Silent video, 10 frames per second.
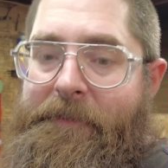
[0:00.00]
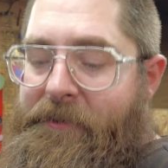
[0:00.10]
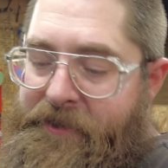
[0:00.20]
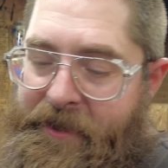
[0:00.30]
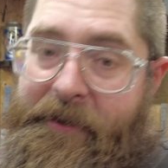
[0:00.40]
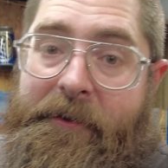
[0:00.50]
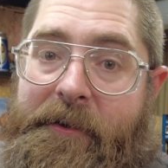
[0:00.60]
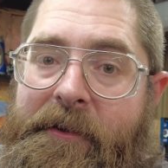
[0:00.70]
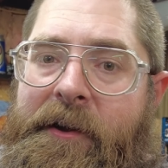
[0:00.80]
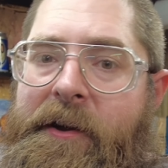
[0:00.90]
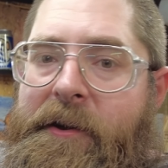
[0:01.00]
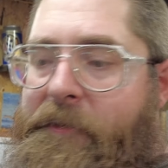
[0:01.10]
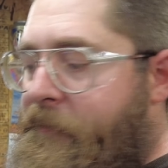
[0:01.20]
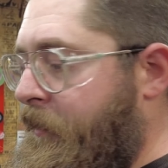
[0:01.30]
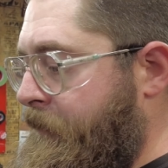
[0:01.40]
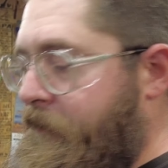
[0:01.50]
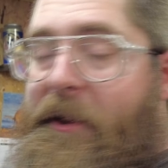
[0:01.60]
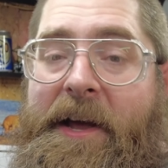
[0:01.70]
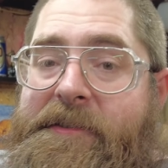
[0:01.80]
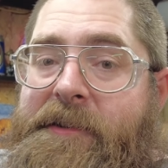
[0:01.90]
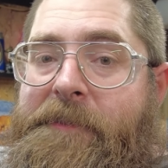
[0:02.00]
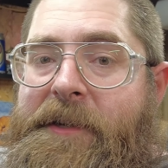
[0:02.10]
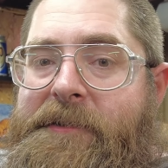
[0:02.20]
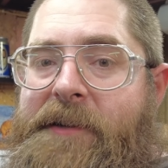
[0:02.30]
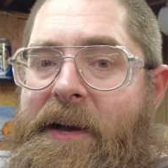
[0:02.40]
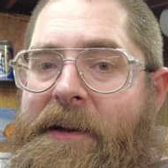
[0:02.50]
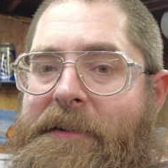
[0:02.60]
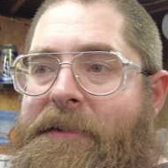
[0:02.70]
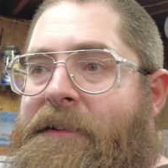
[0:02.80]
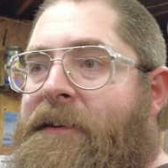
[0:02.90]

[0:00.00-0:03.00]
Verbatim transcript: put that little front plastic piece on.